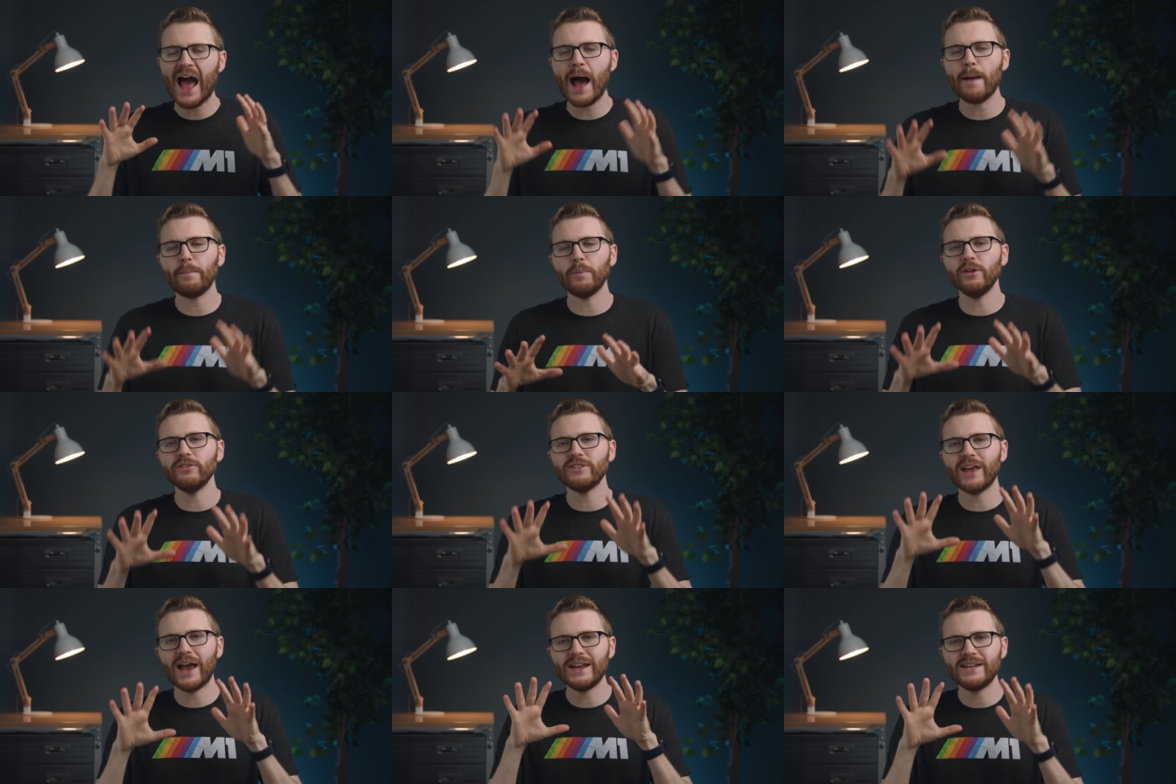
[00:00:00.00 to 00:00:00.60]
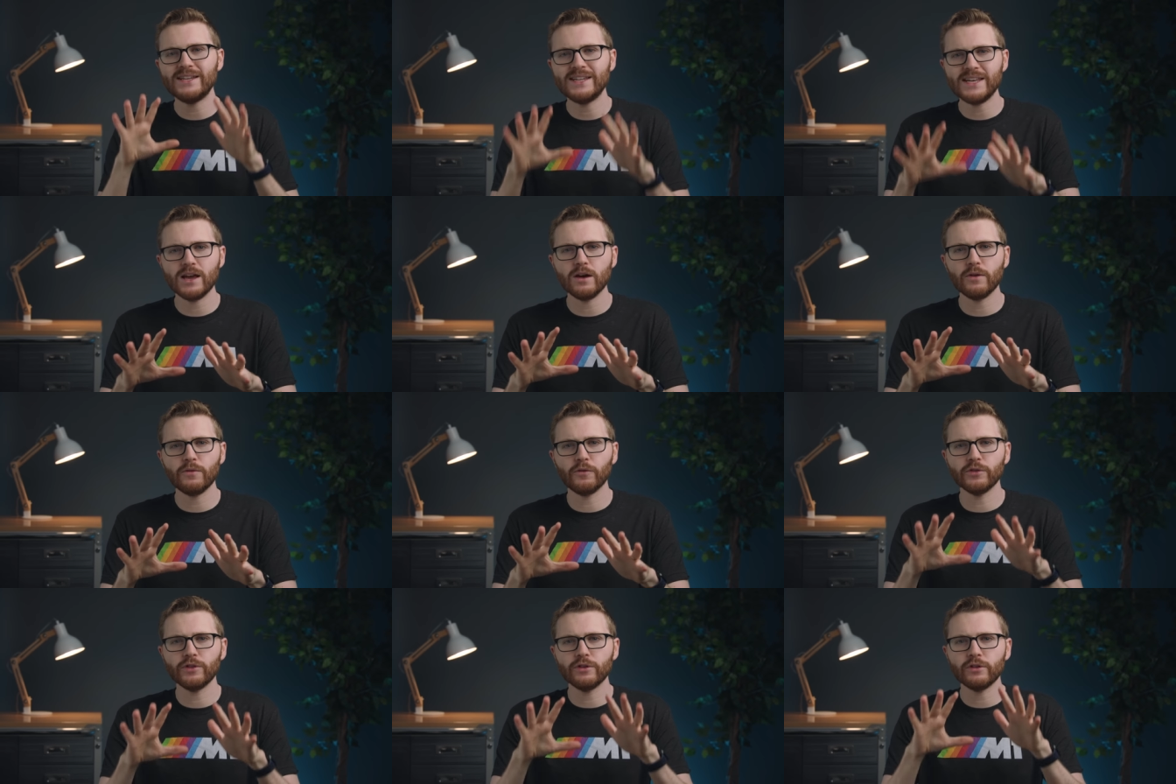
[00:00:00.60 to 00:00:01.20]
Apple's
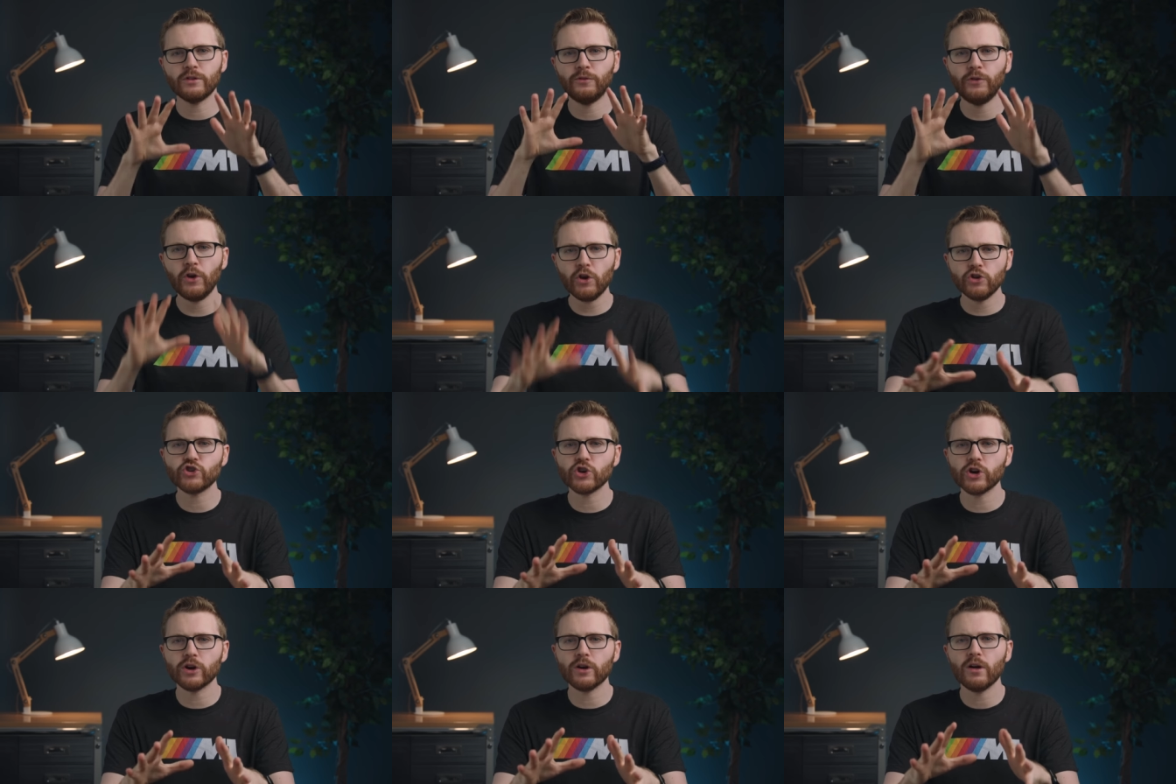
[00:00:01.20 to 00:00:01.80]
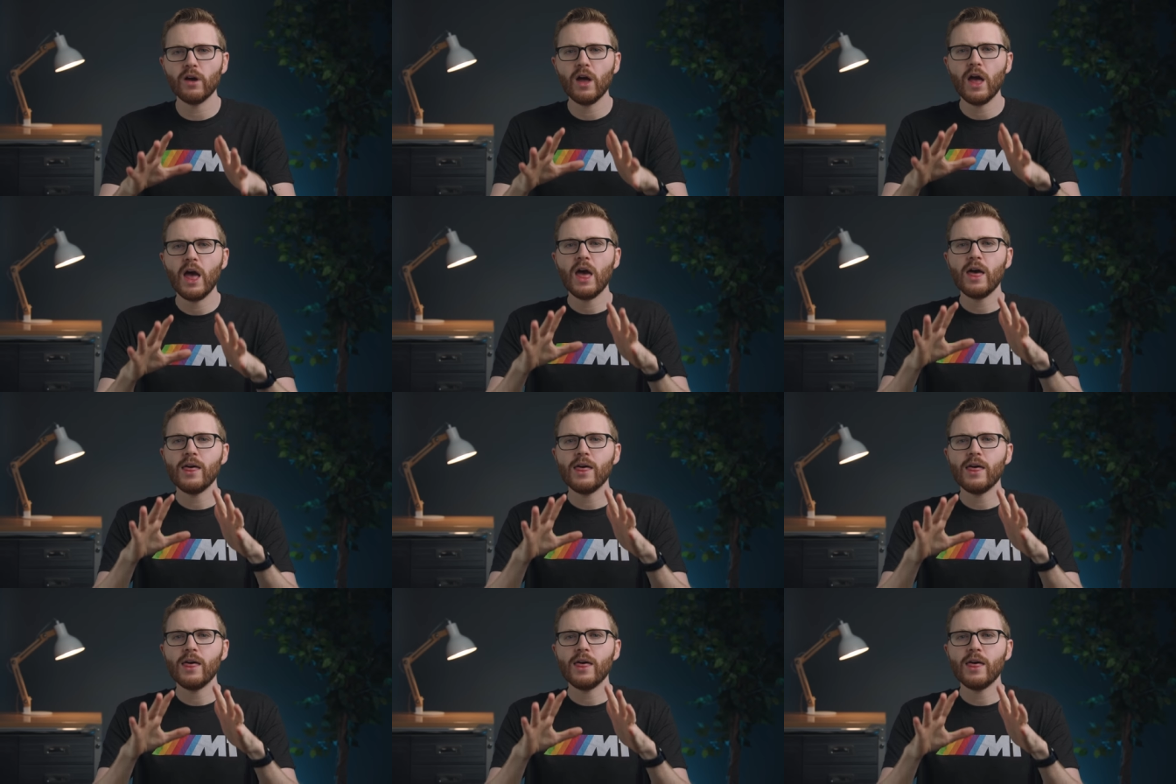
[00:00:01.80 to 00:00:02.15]
idea for this future,